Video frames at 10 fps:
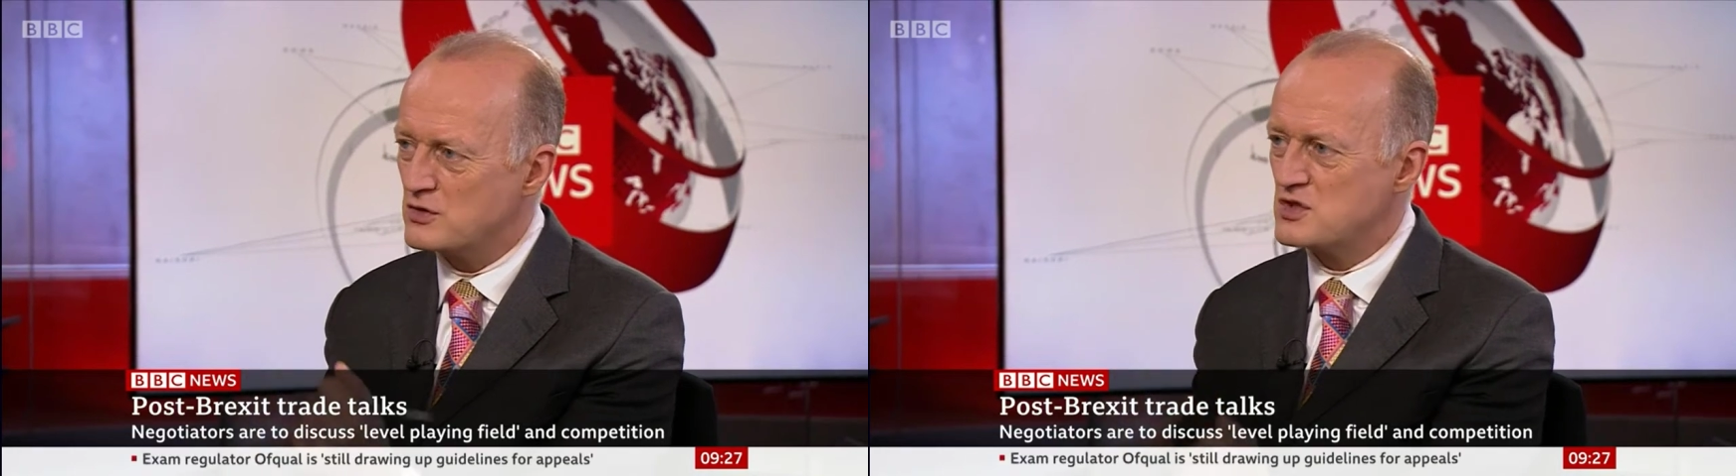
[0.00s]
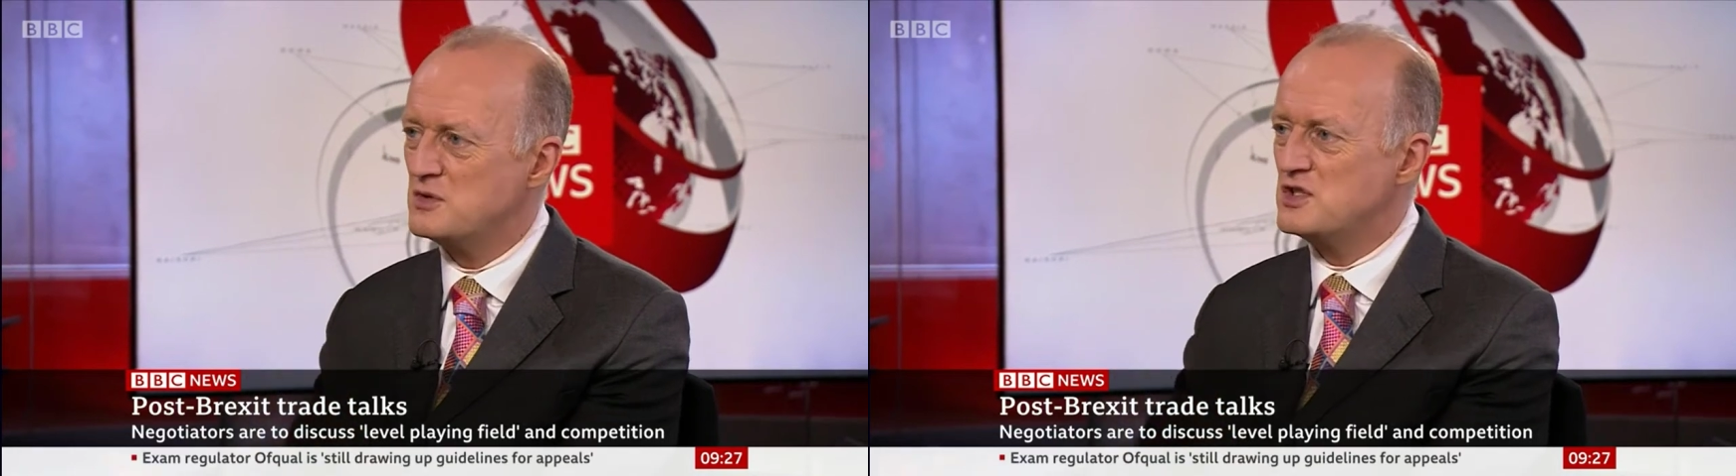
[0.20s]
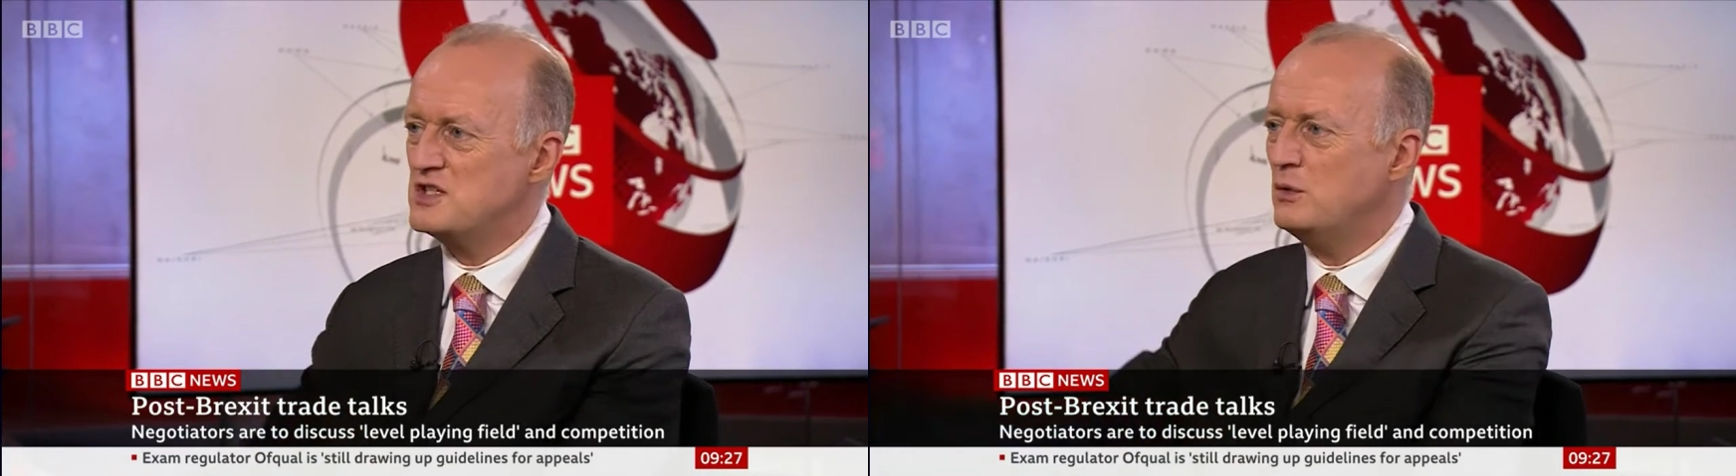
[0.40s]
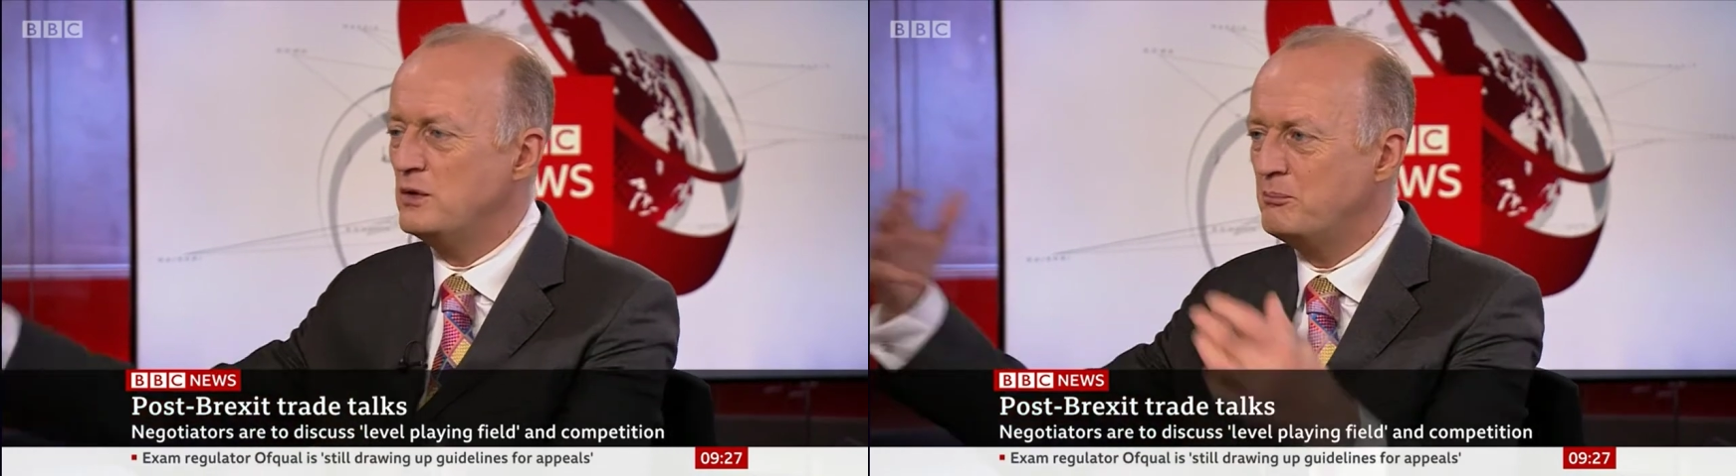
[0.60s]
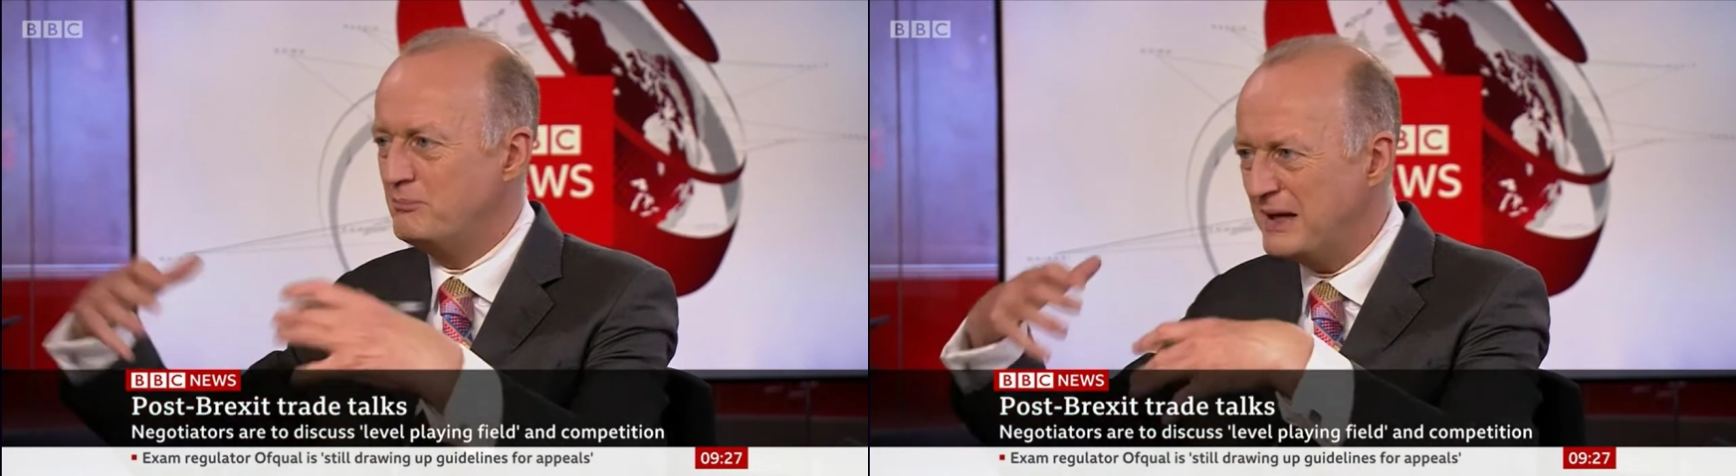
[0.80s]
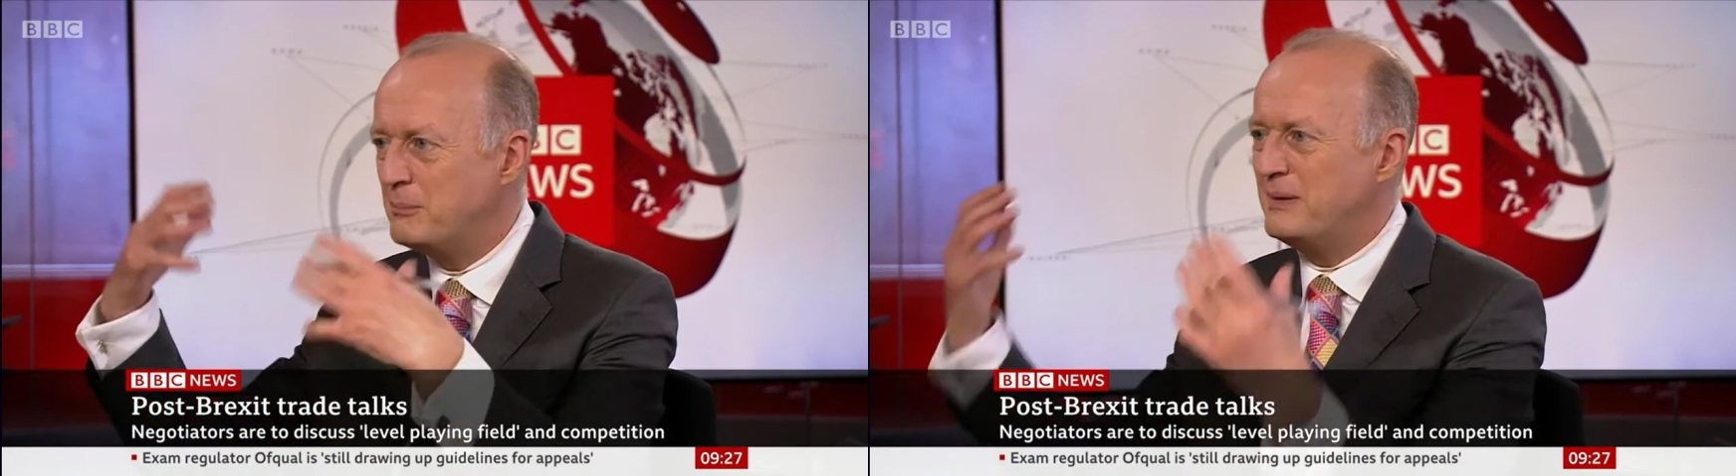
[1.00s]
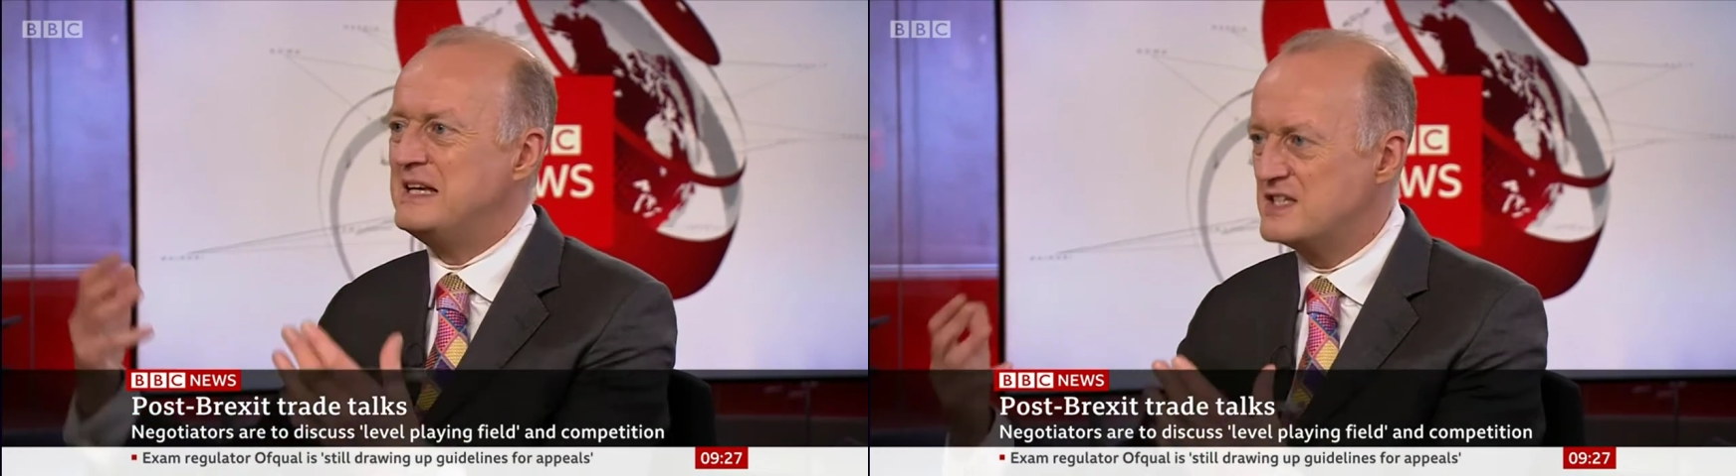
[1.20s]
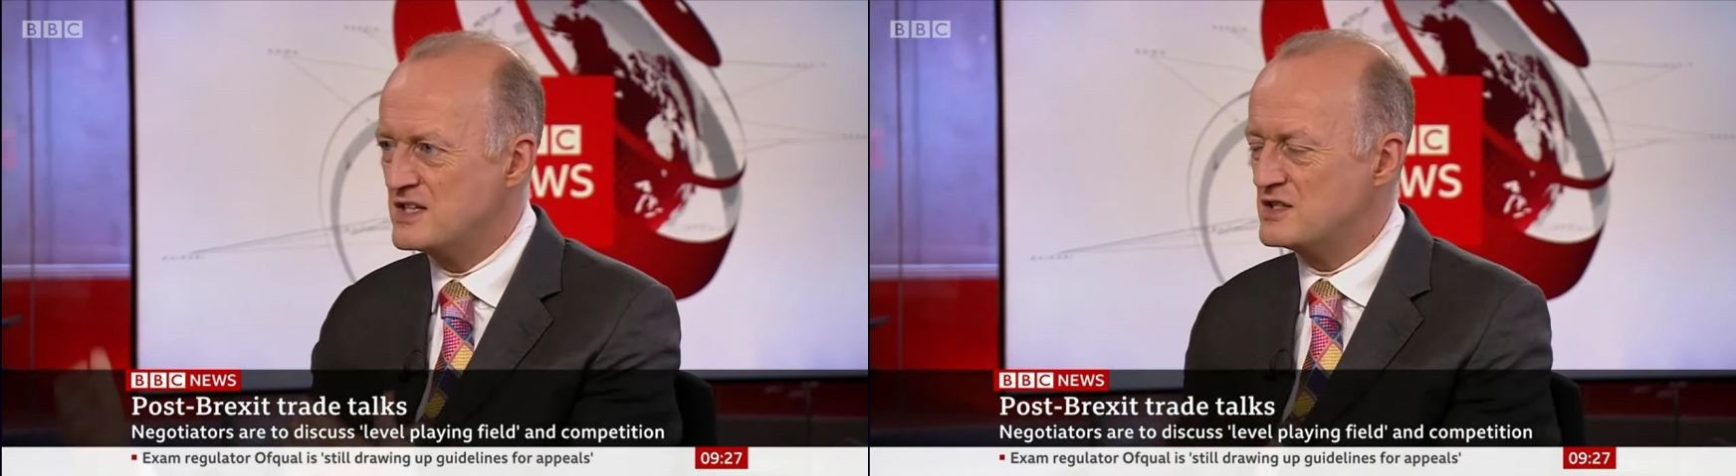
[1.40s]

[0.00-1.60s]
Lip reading: So until the big beasts,